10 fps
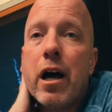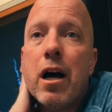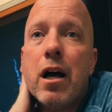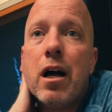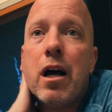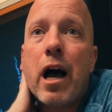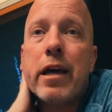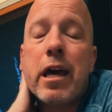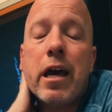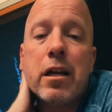yeah,
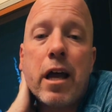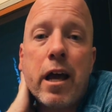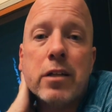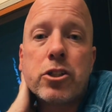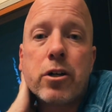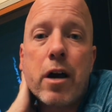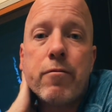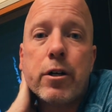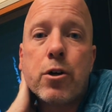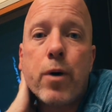I can't
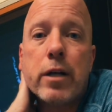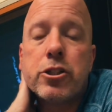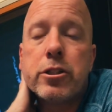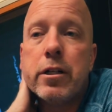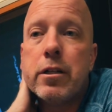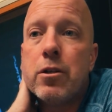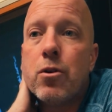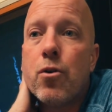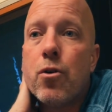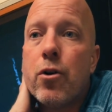answer every
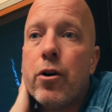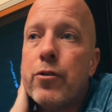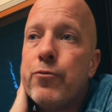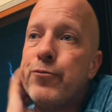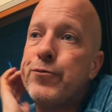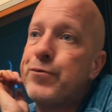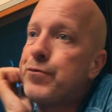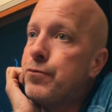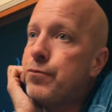question or